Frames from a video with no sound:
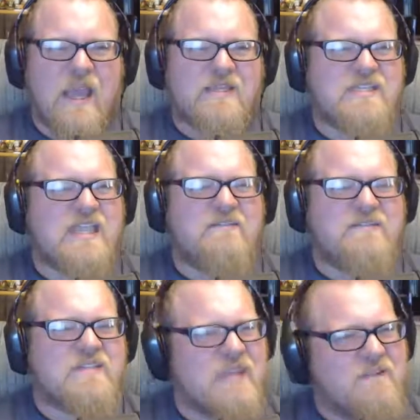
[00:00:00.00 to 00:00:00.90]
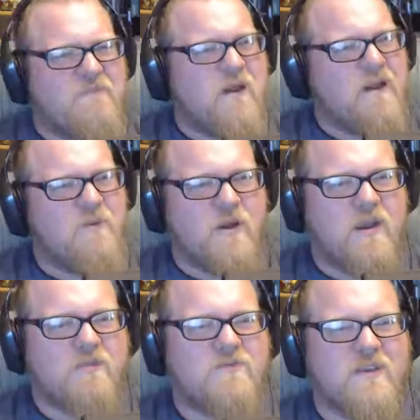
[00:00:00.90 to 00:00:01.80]
see a single fucking one.
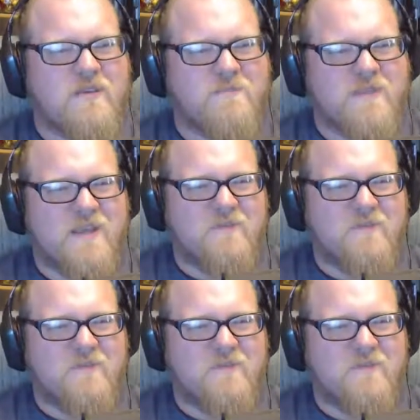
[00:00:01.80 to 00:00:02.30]
I was really upset.